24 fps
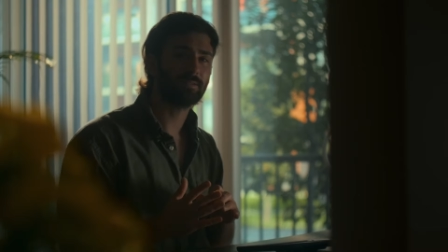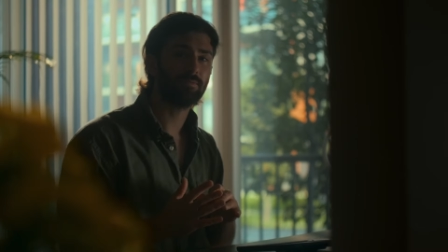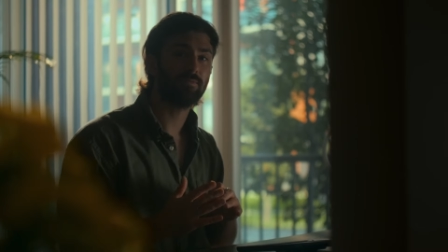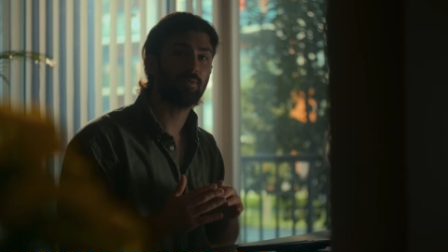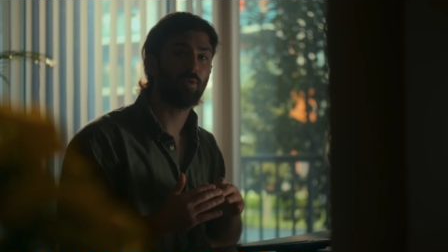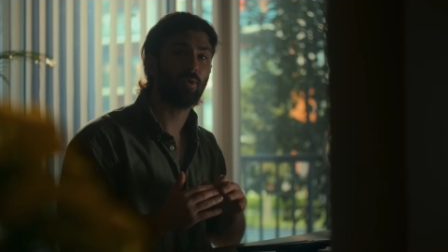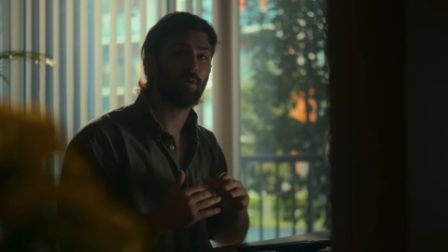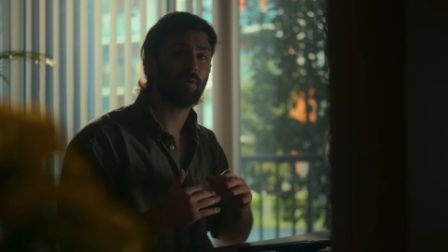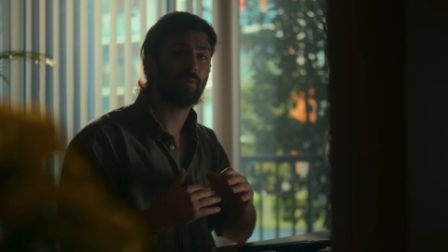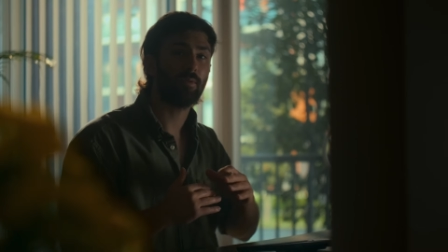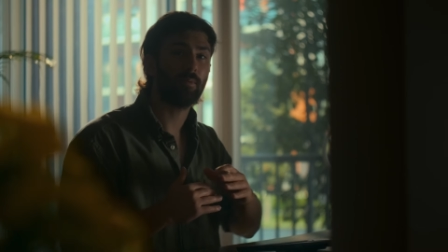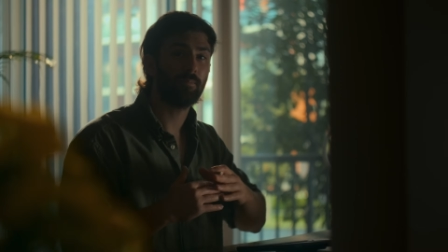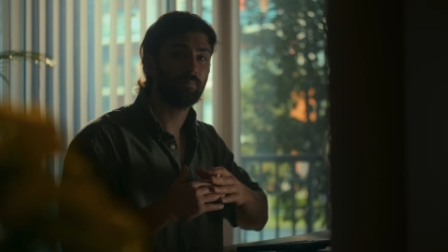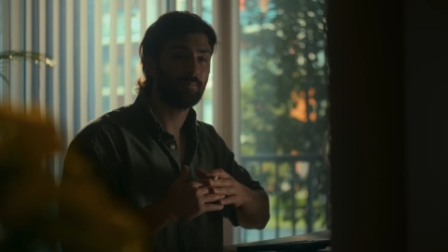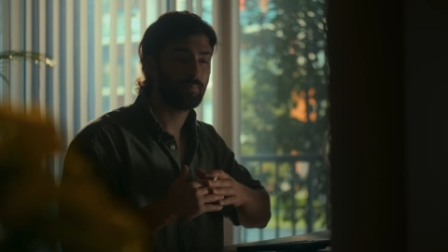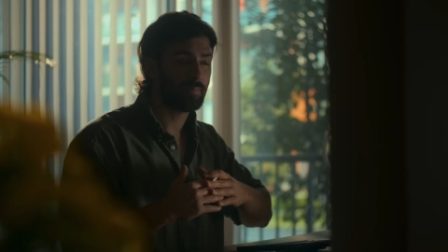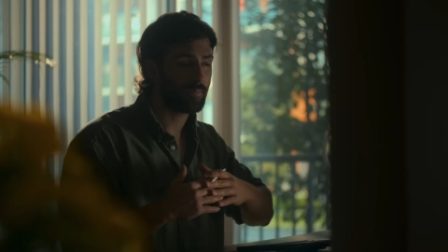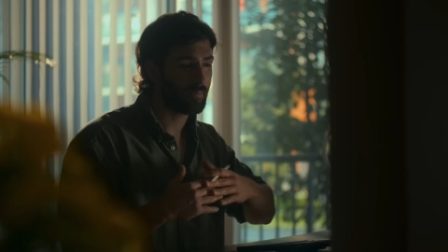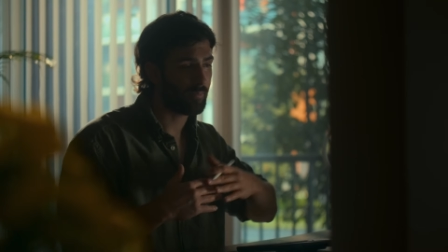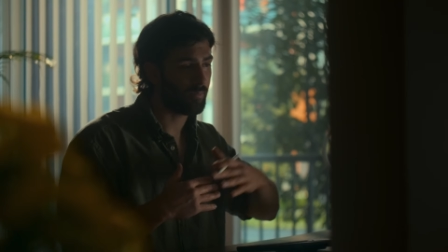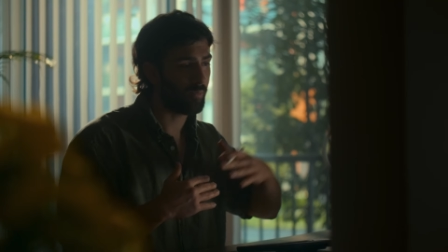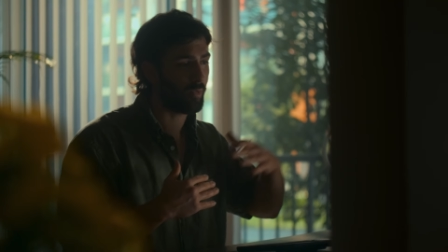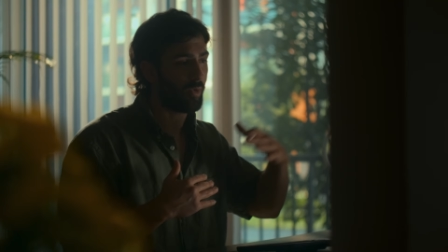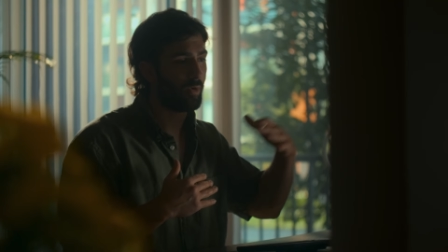for
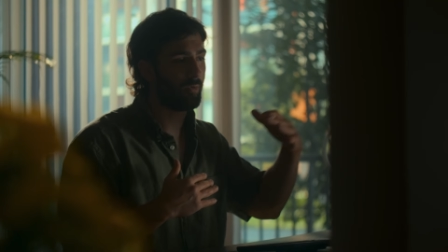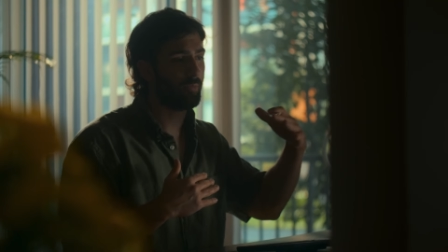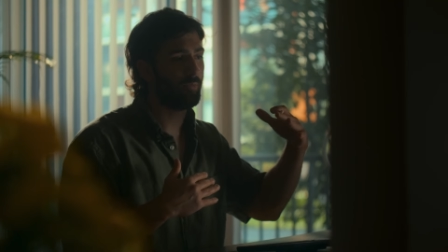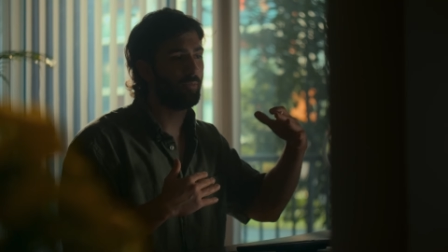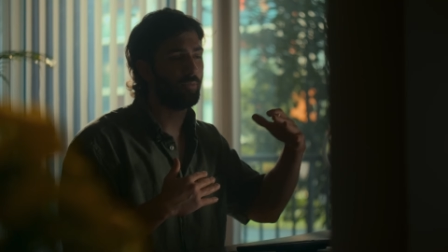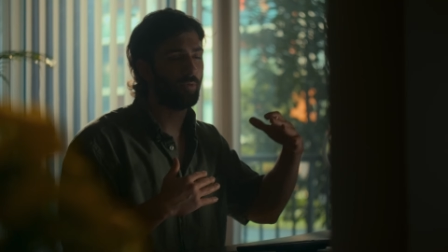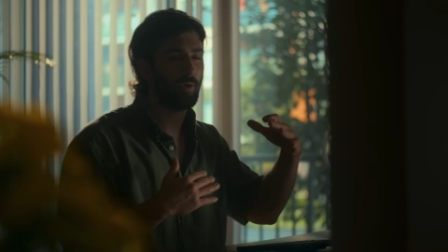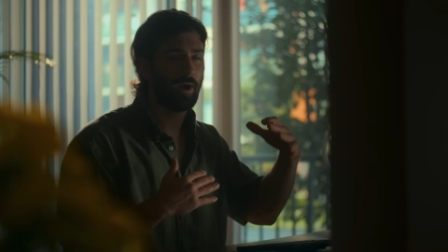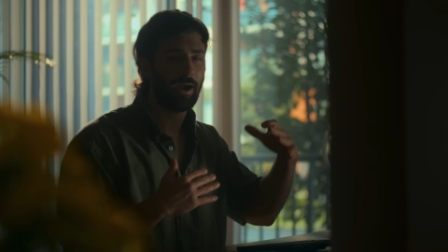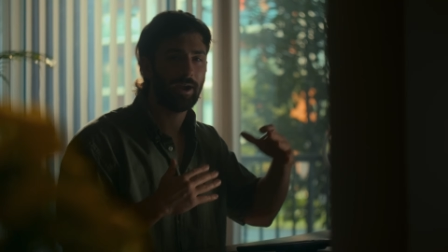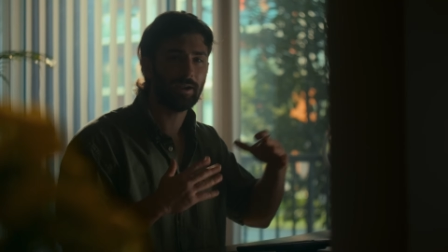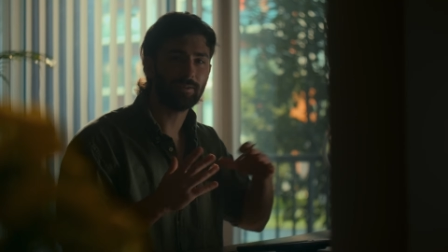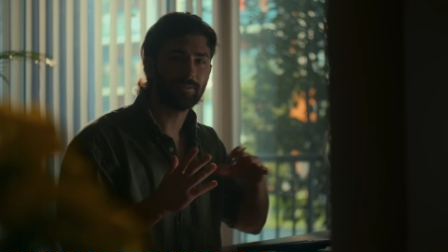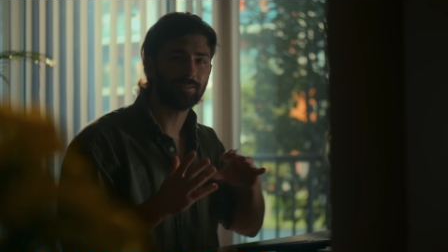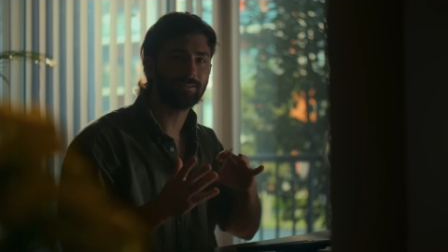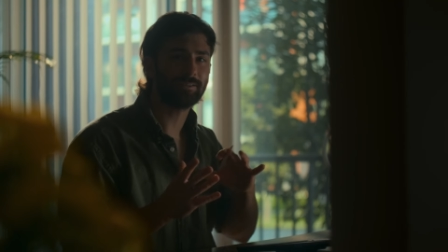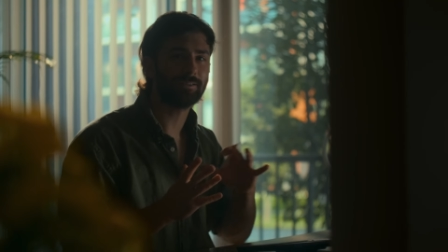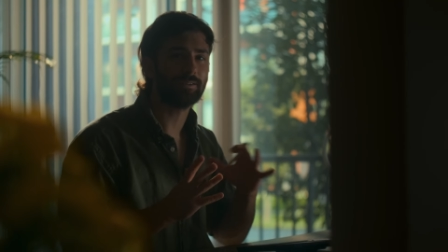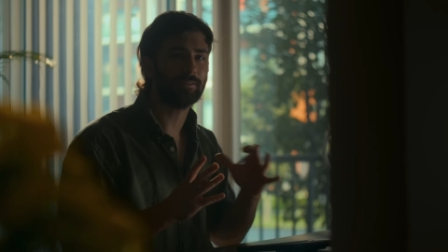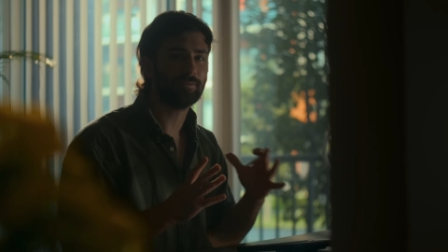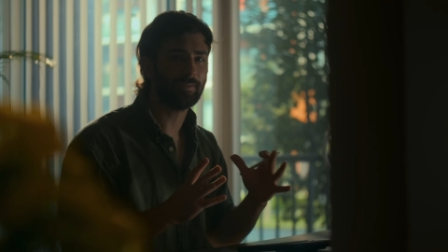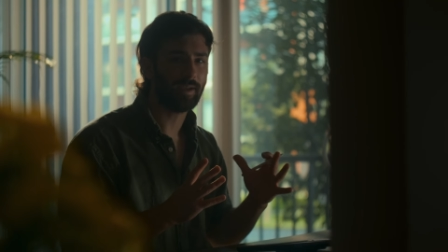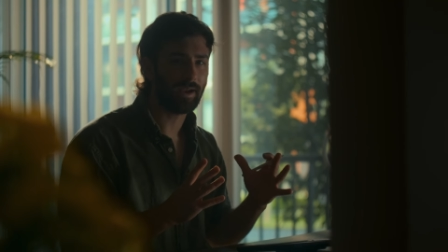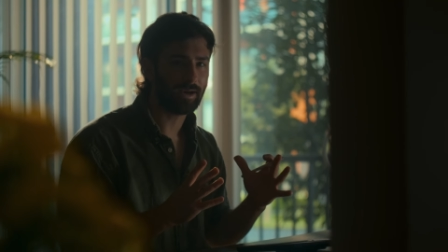more bright
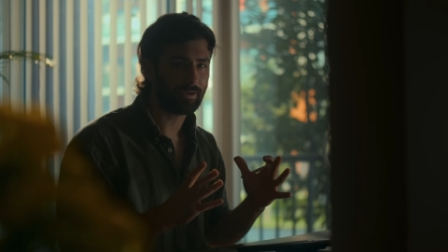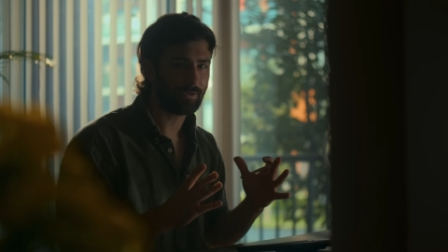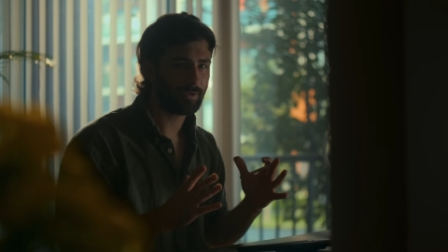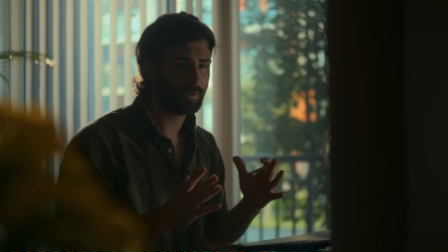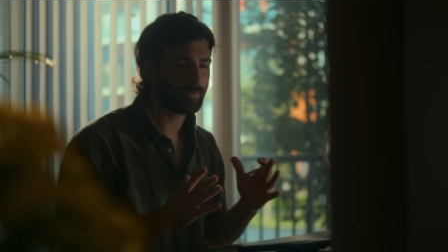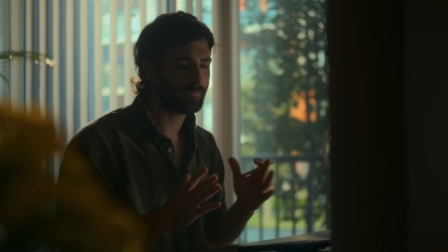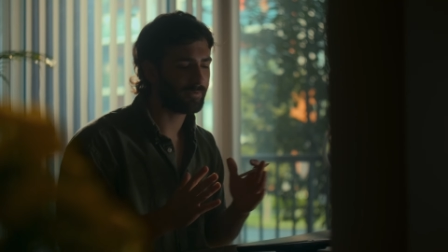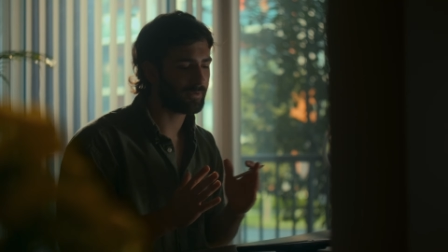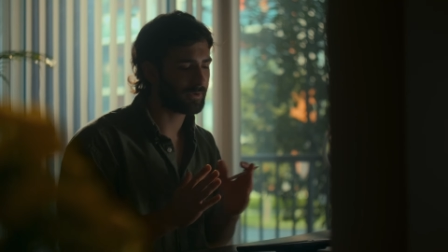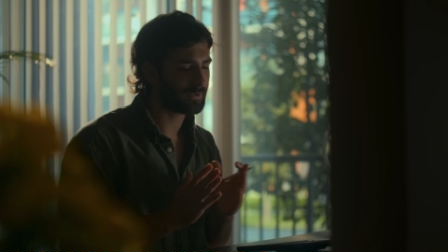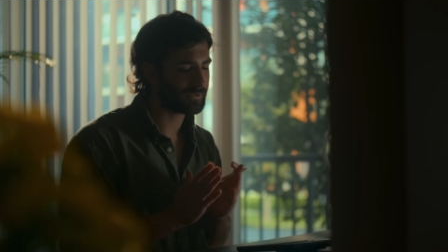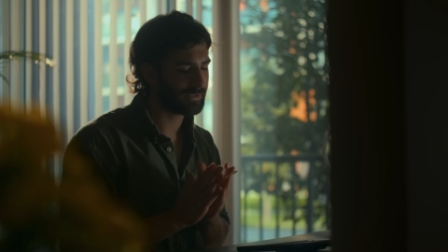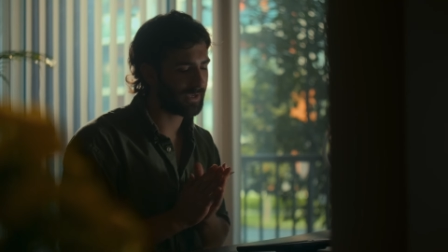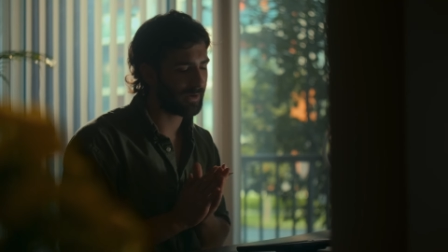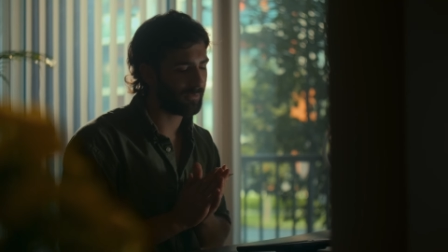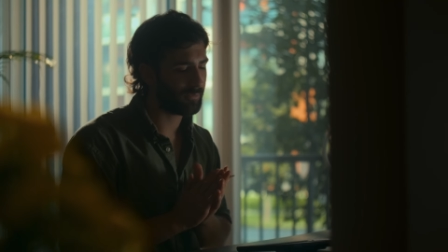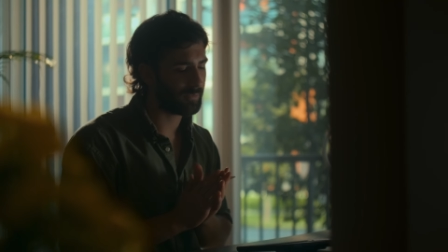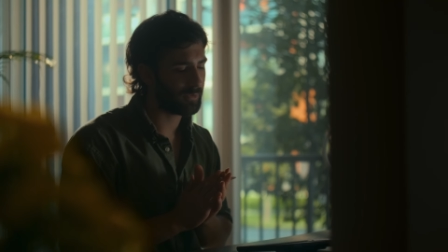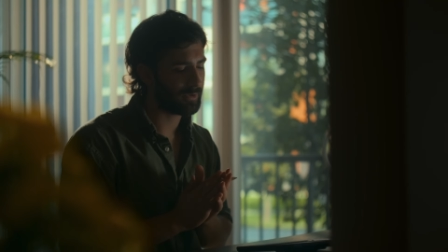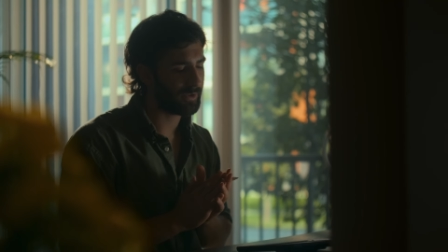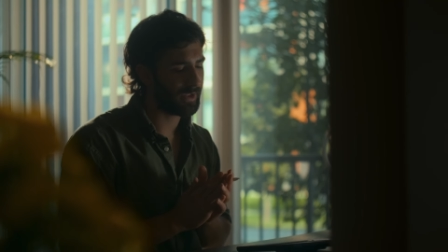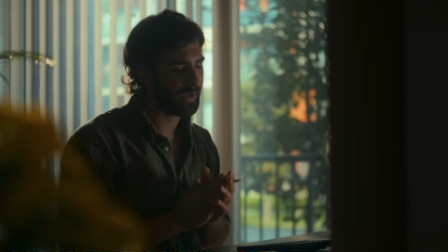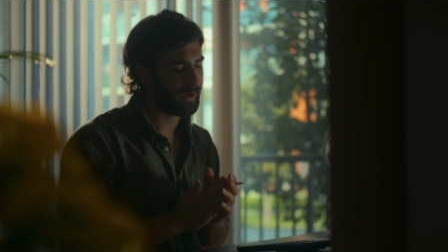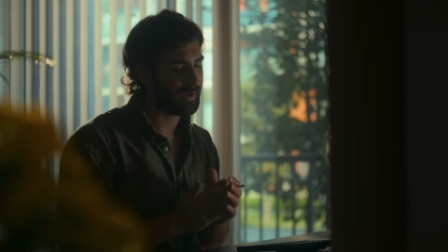scenario, for
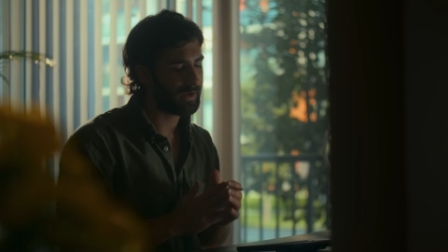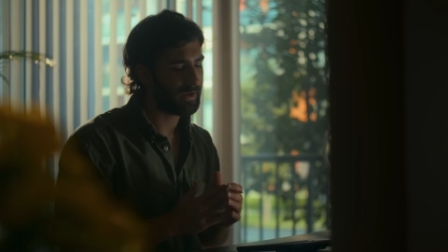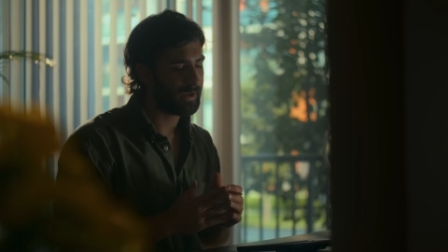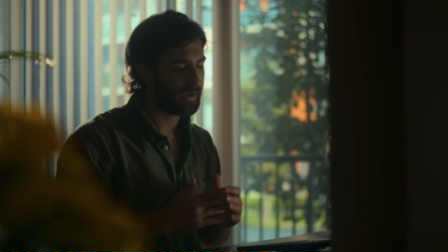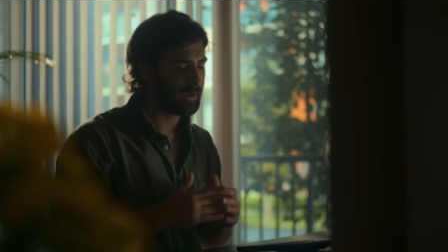example, yeah.